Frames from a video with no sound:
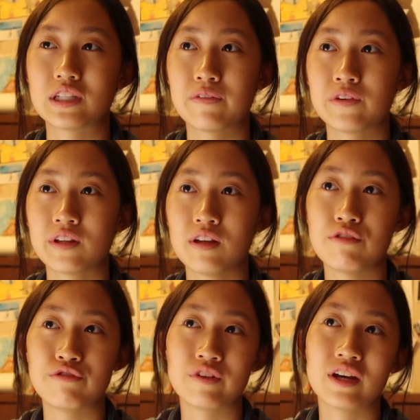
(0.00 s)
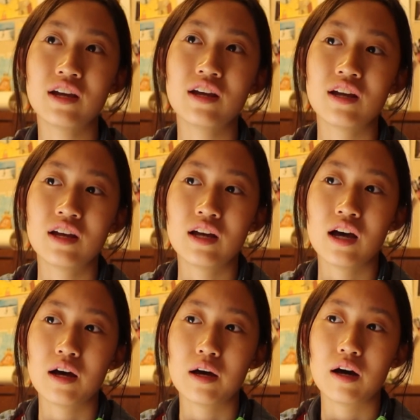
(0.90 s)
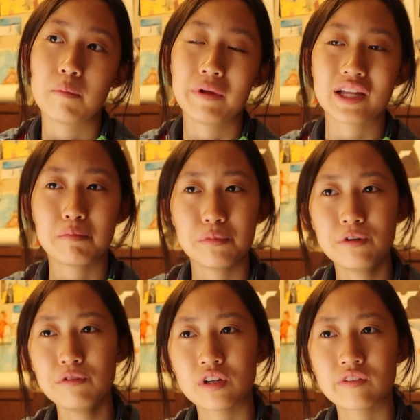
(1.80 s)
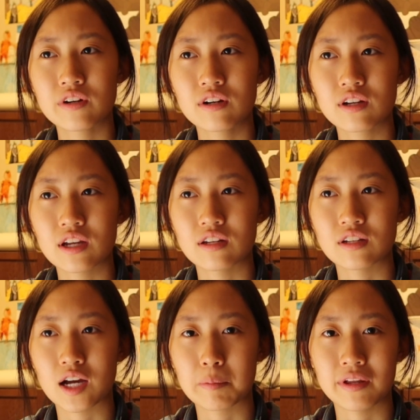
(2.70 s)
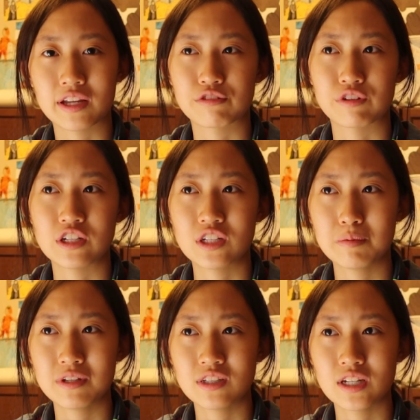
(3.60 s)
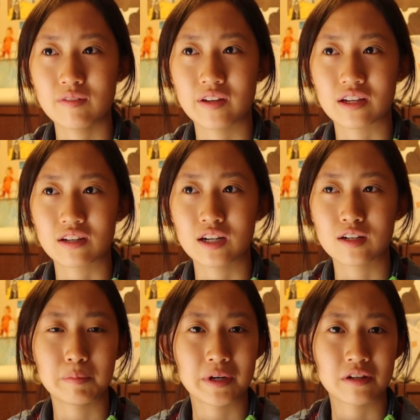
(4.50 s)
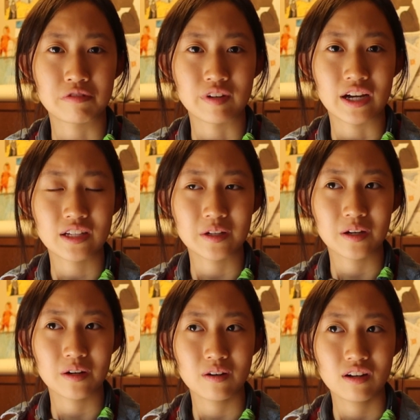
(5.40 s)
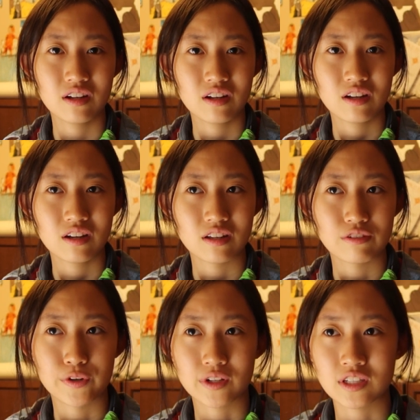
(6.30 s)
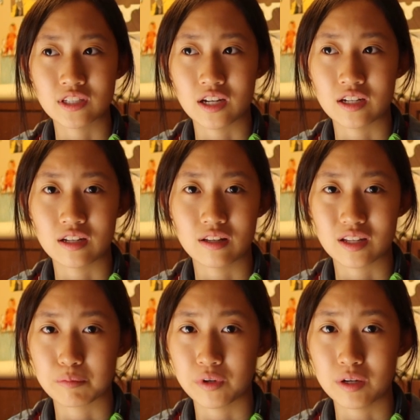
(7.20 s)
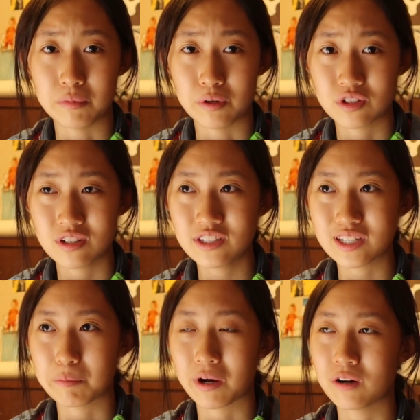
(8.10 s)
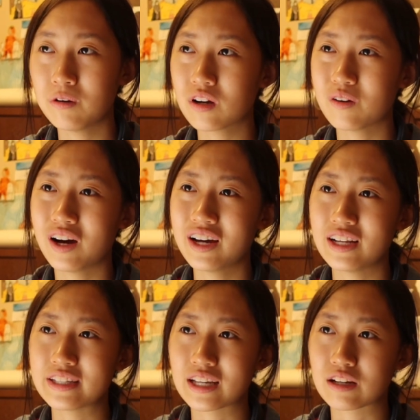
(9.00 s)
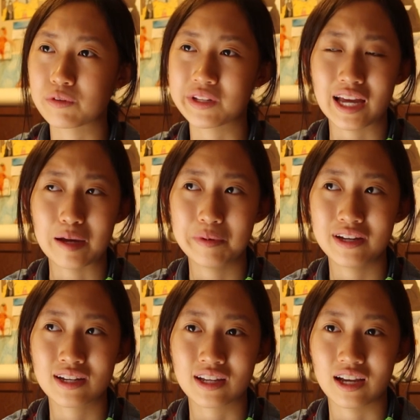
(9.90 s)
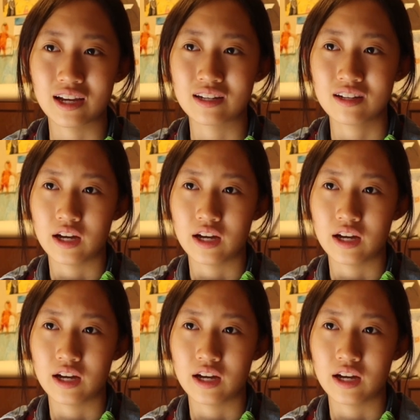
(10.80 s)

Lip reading: definitely fit. But like Moon River can talk about like friendship and stuff, like Huckleberry Friend, you know, focuses on like more emotions. And My Heart Will Go On is like really epic and